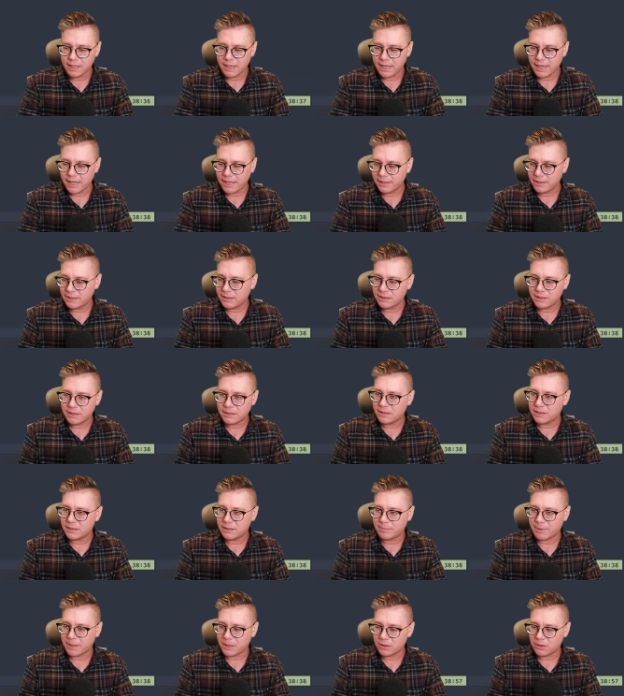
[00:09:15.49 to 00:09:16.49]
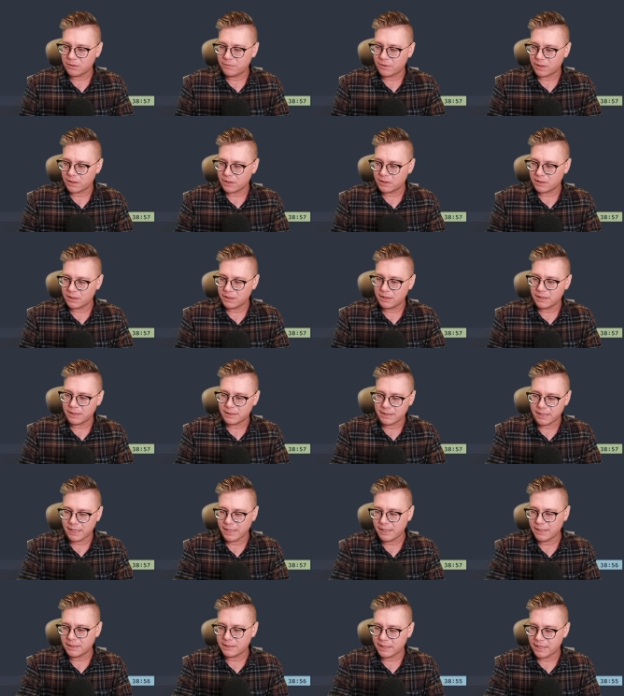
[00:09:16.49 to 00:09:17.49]
And this is just a special function that
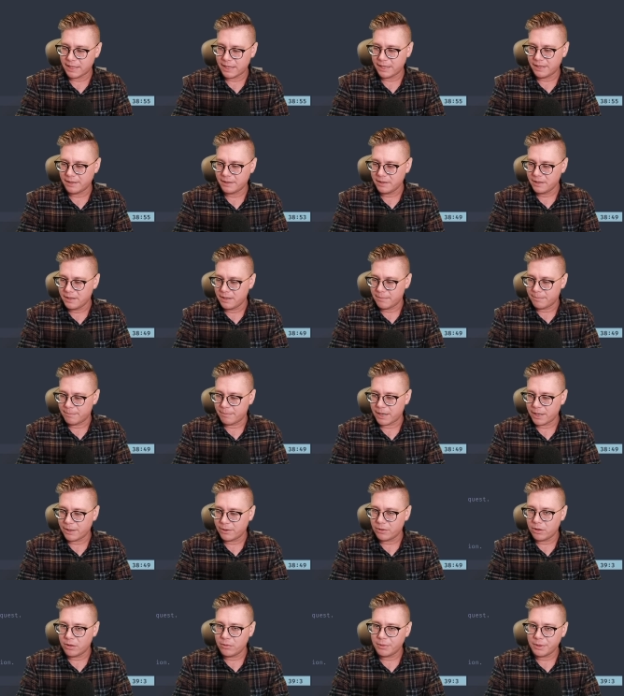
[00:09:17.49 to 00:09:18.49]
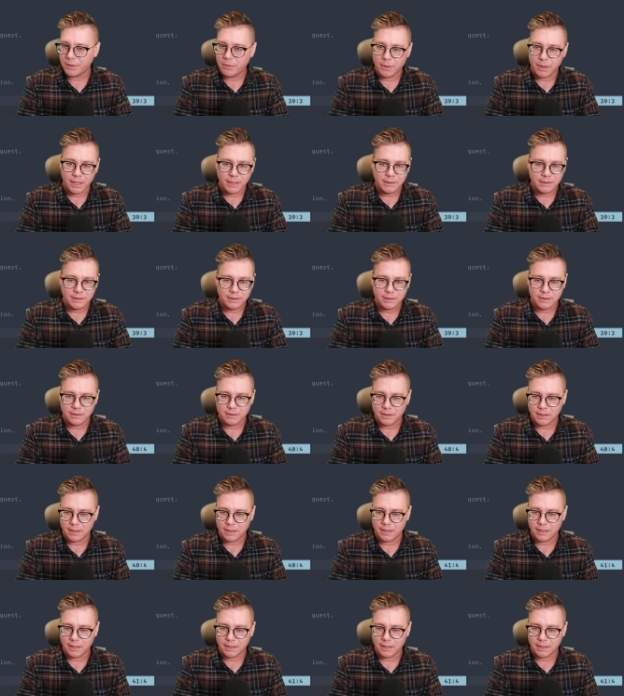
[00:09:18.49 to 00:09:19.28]
takes a micro request.